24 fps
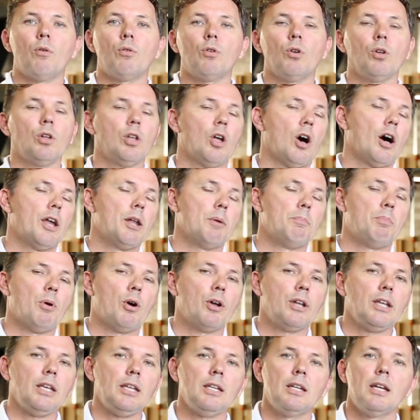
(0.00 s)
or lighter
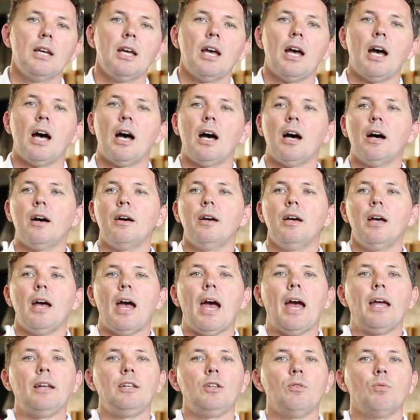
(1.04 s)
body,
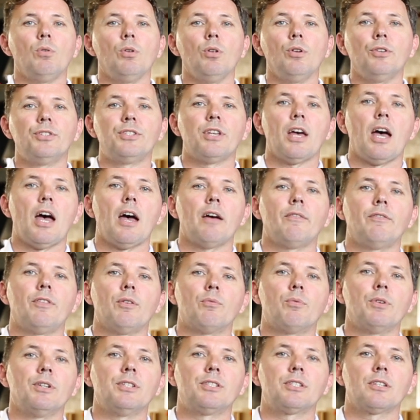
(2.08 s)
and you will also have the
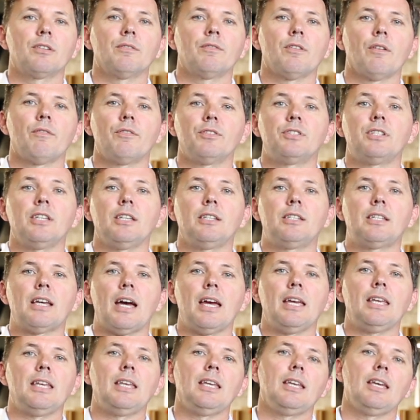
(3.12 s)
risk of obviously
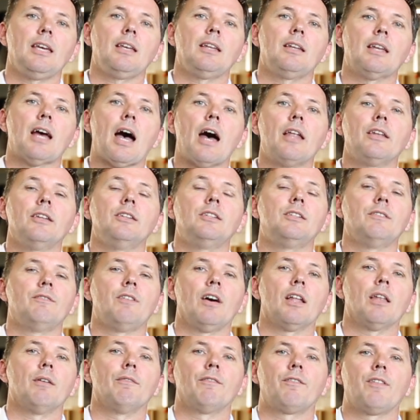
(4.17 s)
taking in
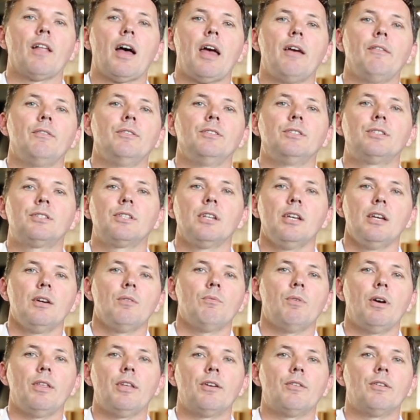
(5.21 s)
underdeveloped flavours,
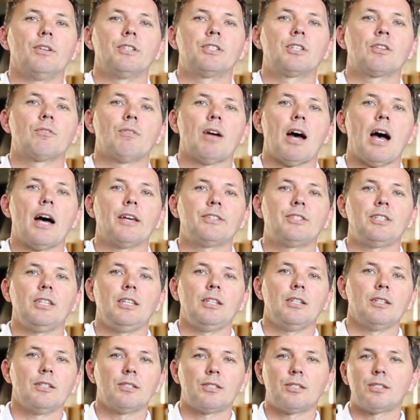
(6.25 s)
whether it's
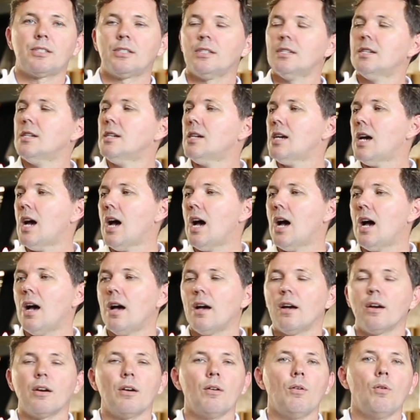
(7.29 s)
grassiness
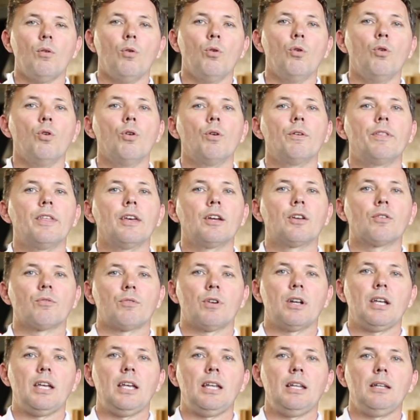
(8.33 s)
or the
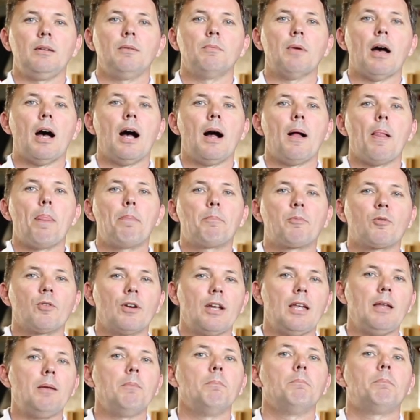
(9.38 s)

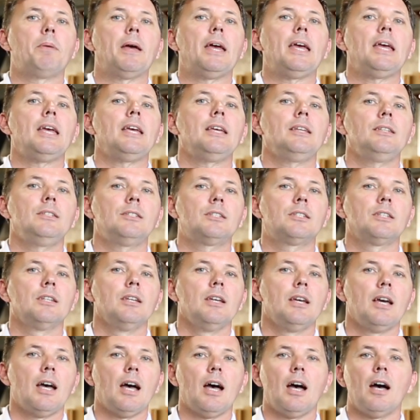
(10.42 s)
green peas
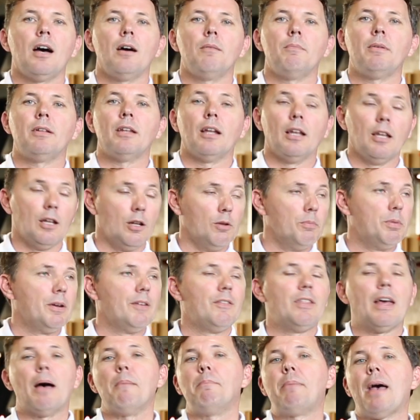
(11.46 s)
and a little bit
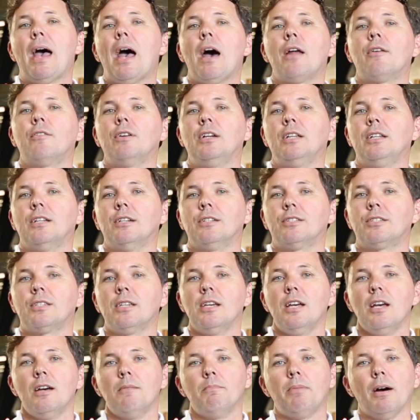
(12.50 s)
of that powderiness.
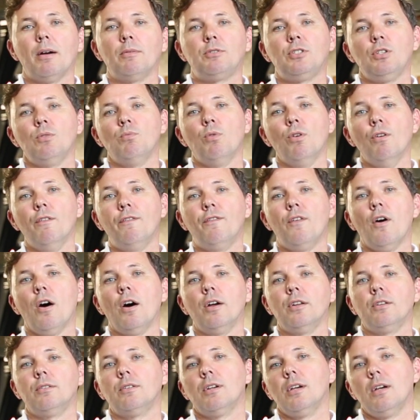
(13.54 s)
But you will
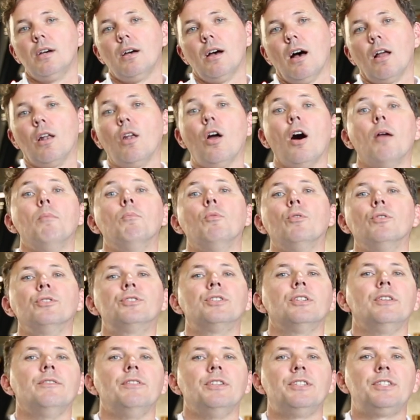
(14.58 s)
find a lot more
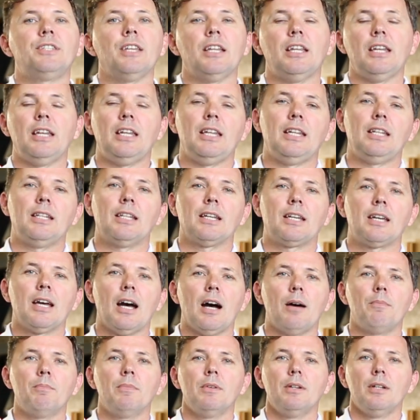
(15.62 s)
sort of acidity in the
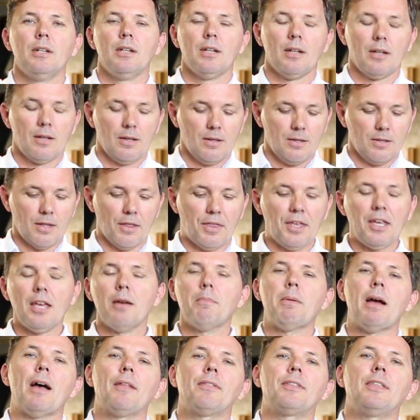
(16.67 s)
cup. The thing
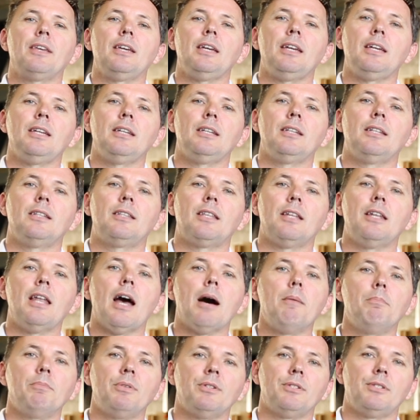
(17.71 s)
about the
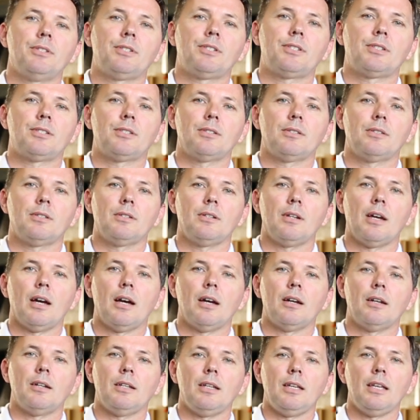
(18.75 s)
numbers
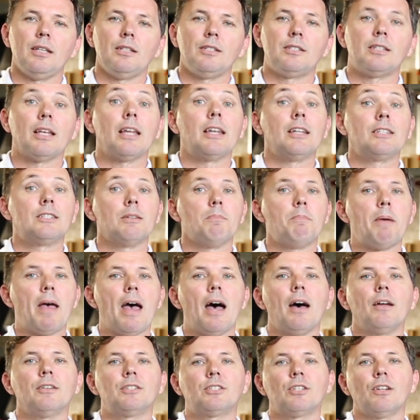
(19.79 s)
is that it's
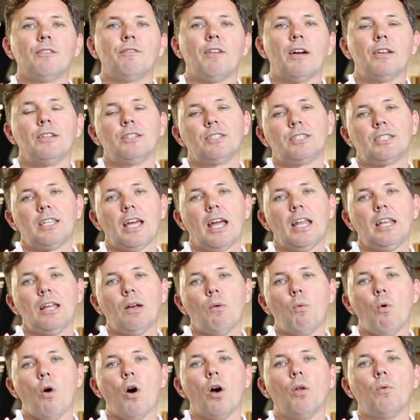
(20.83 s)
about sort of
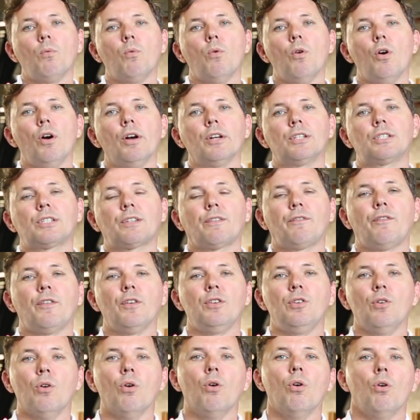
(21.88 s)
understanding what works for
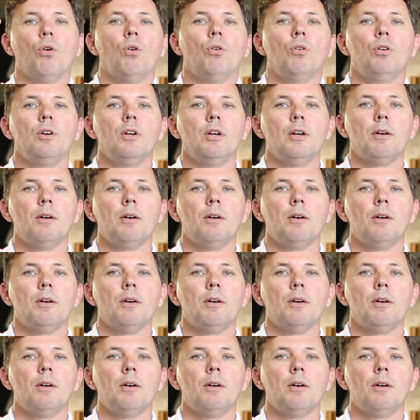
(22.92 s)
your